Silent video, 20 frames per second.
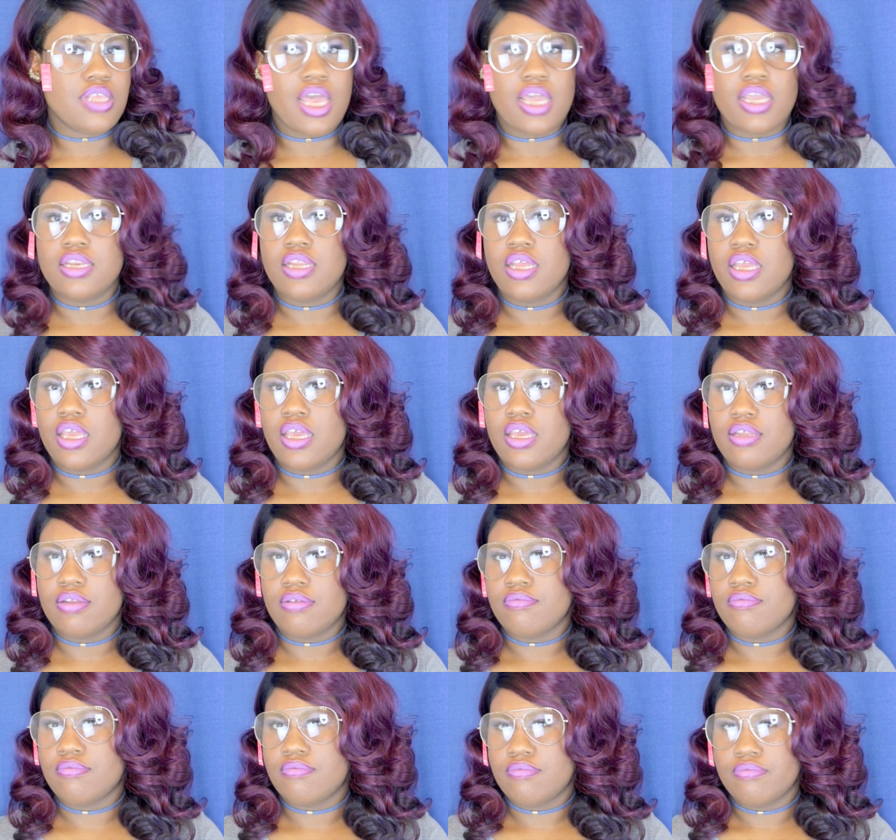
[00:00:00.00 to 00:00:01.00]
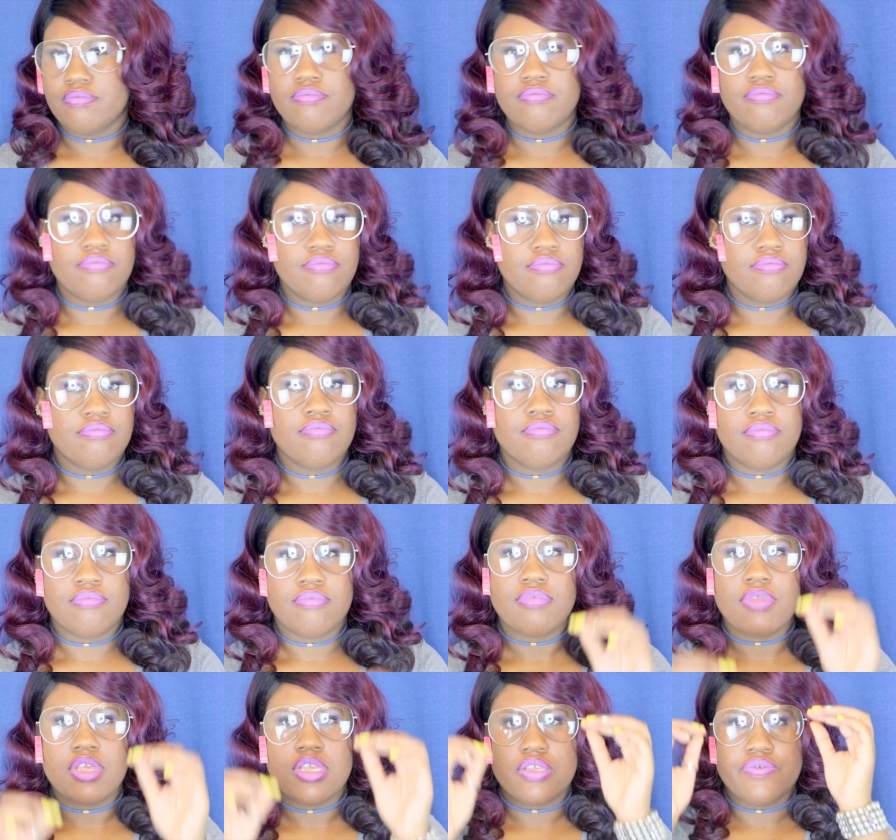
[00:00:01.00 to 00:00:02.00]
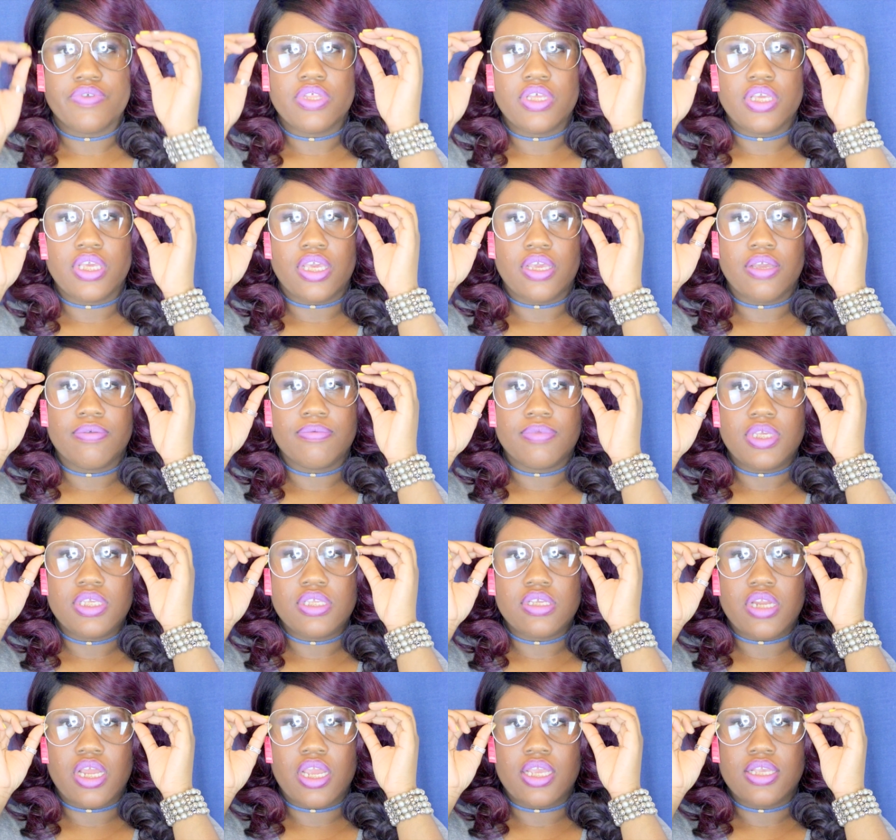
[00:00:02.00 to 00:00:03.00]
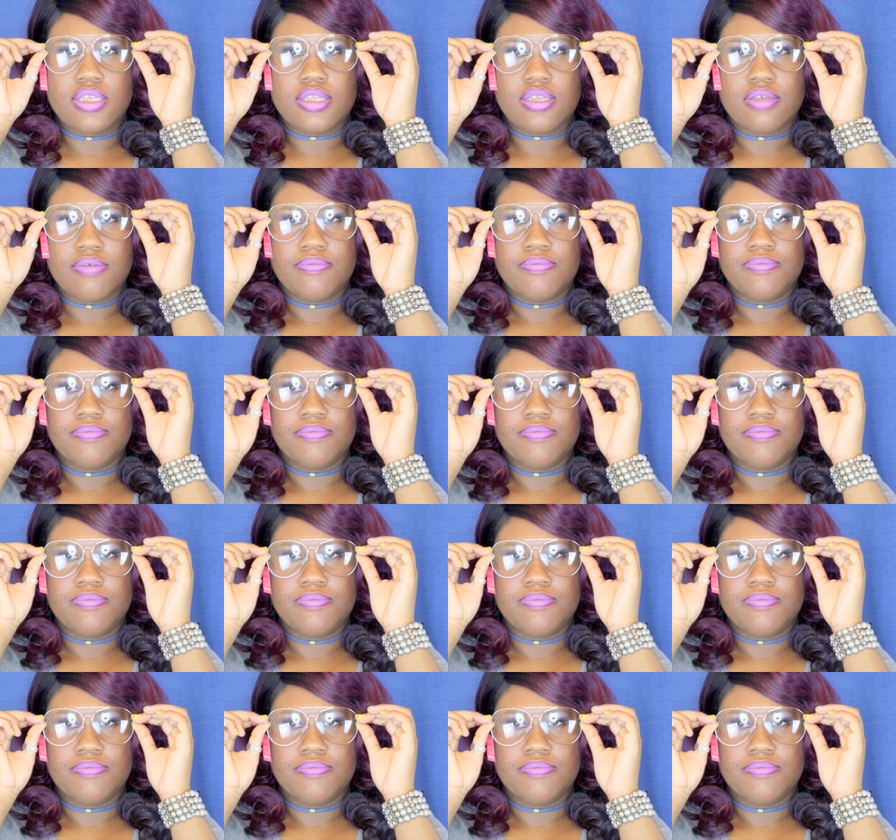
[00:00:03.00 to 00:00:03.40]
I can dig it. These are really cute. These are nice.